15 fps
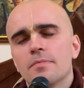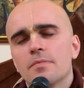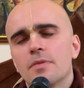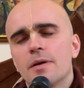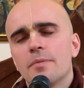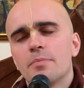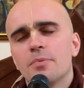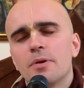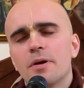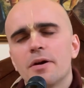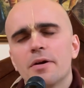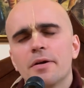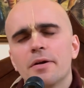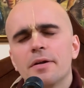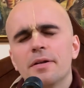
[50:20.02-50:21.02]
that
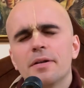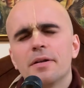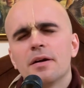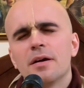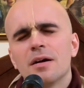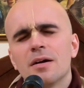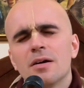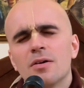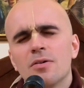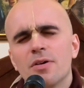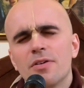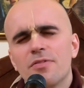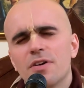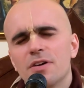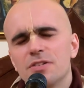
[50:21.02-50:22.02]
prayer in
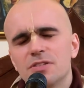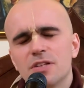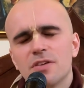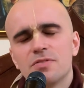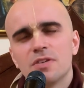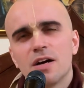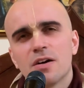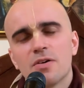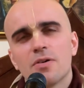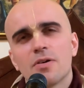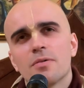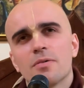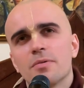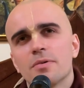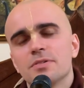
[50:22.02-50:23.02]
Ohe Vaishnav
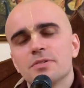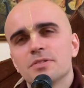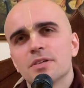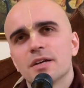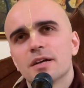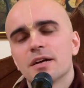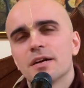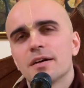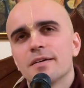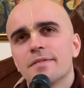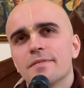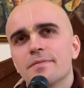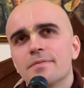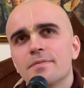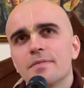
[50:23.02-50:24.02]
Thakur, where it's like,
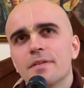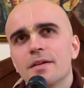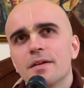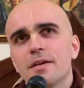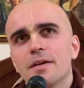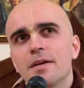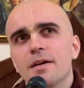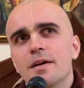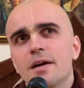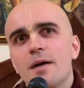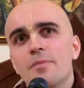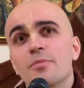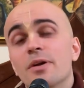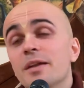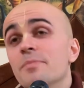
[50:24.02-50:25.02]

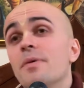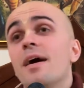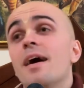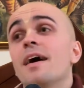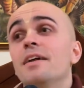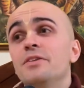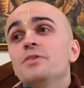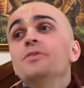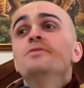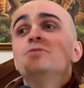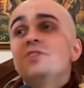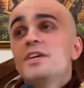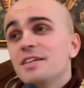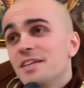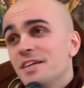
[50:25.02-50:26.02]
I'm running behind you
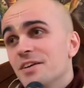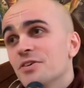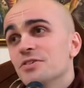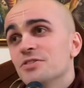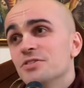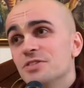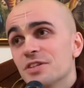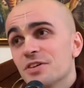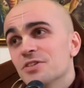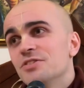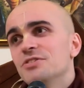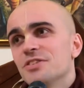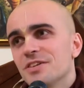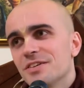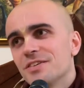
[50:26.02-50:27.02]
chanting Krishna,
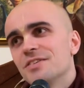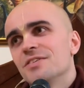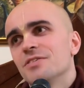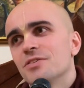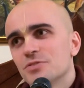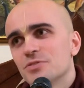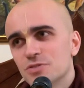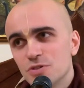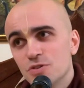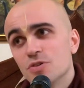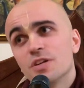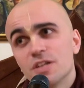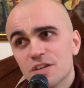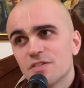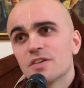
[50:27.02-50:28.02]
Krishna, you know, so you
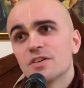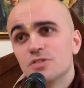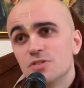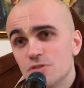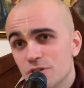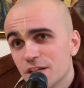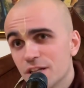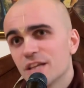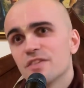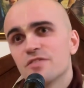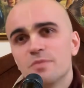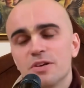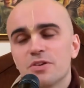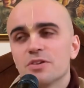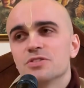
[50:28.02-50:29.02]
can get, because you can give
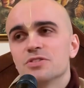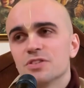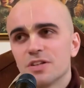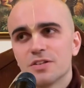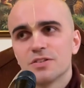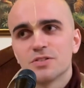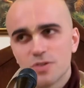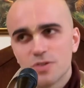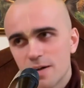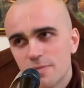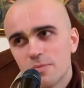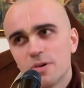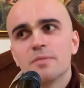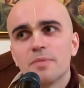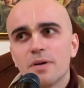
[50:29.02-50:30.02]
me Krishna, so
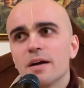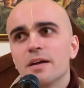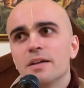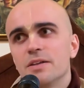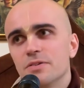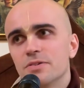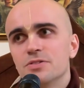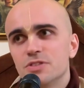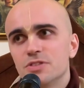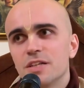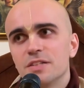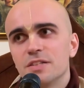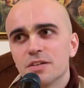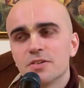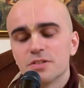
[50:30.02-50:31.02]
I'm running behind you and
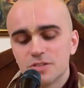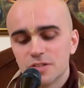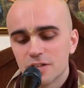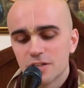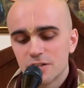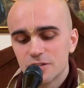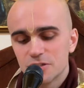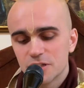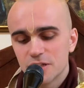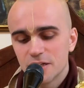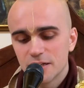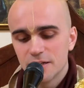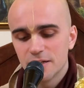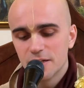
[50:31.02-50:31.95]
chanting Krishna, Krishna.